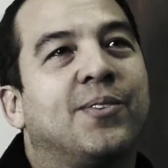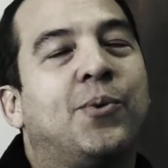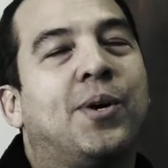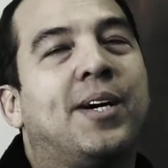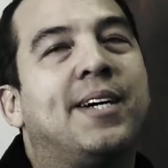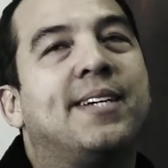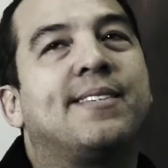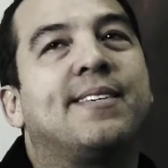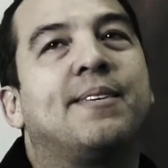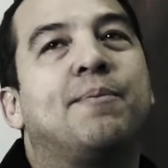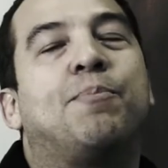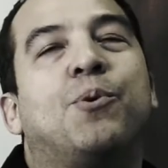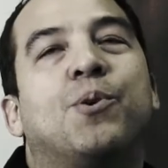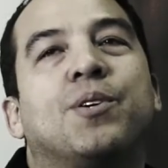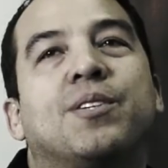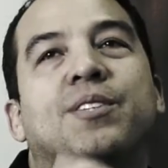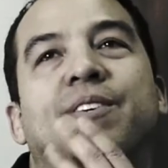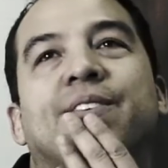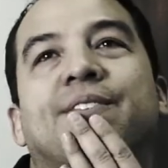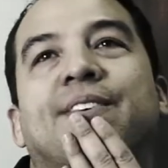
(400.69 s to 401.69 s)
Why is it
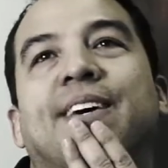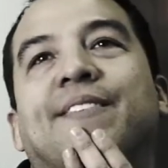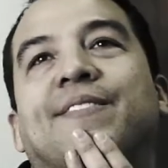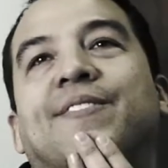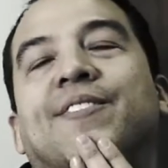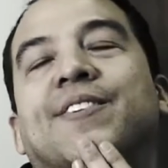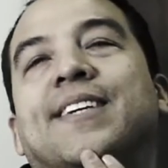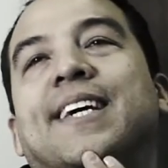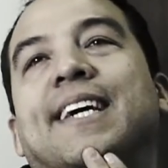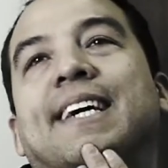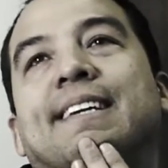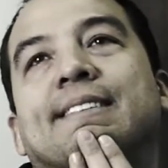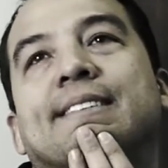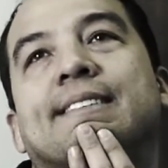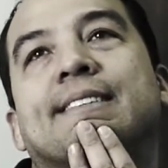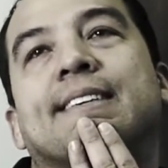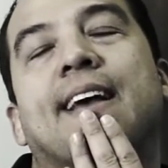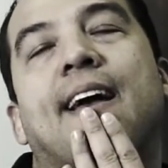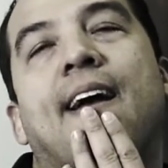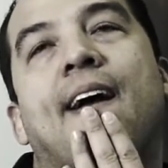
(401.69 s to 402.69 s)
important to fight for
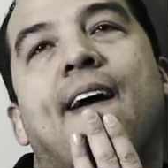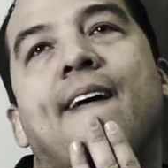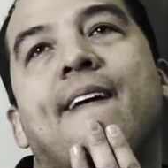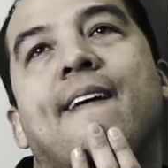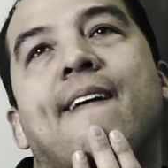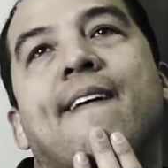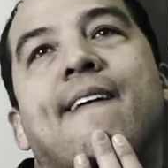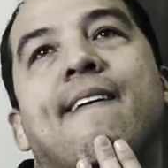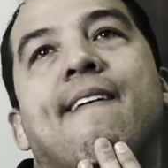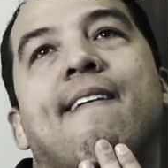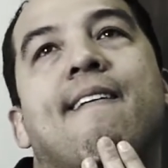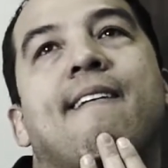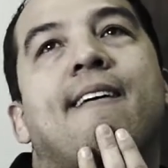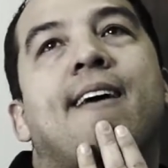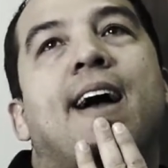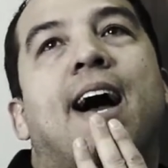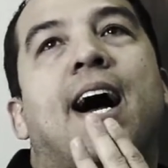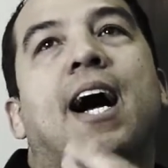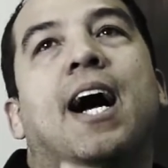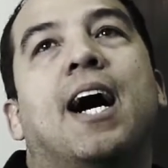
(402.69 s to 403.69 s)
dance?
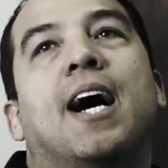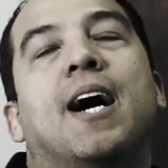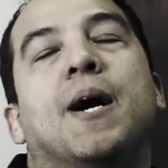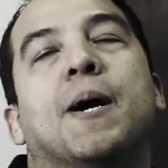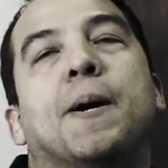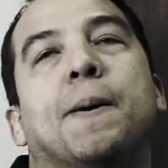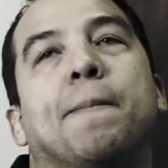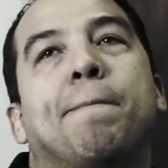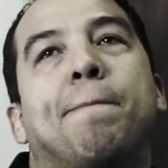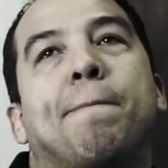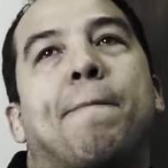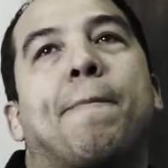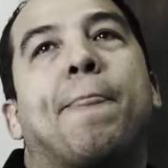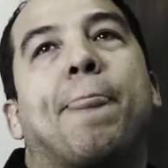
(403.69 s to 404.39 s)
Um,